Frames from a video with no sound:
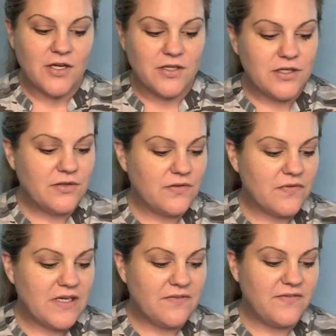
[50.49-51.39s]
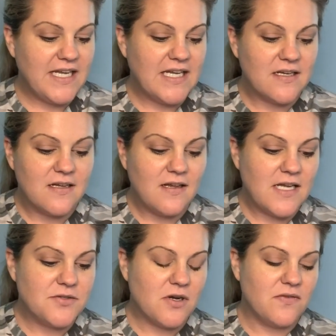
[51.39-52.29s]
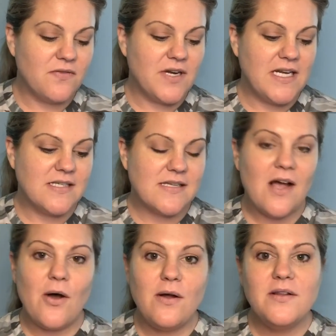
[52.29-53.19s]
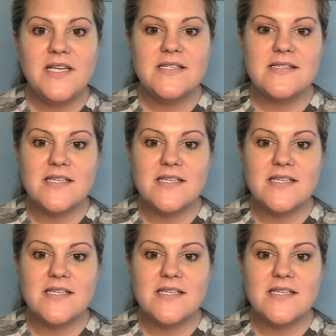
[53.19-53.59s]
gluten-free, vegan, cholesterol-free, and it's got all these,